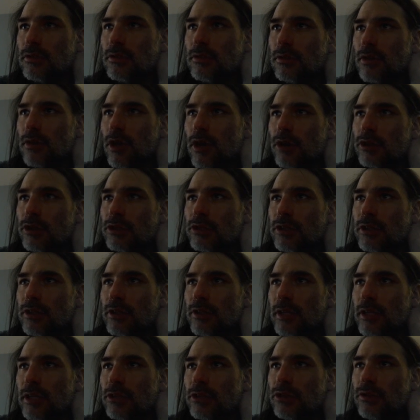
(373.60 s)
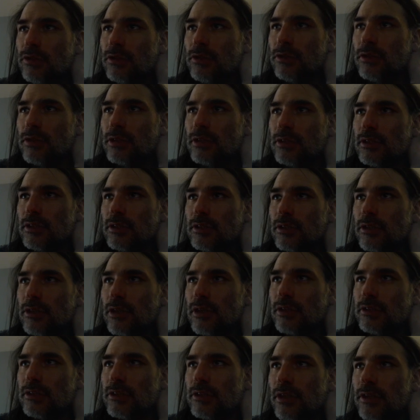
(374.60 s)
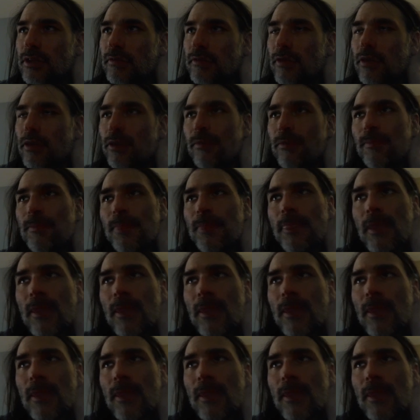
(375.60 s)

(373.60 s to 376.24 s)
harsh sell against you. As you can see, this hard selling volume.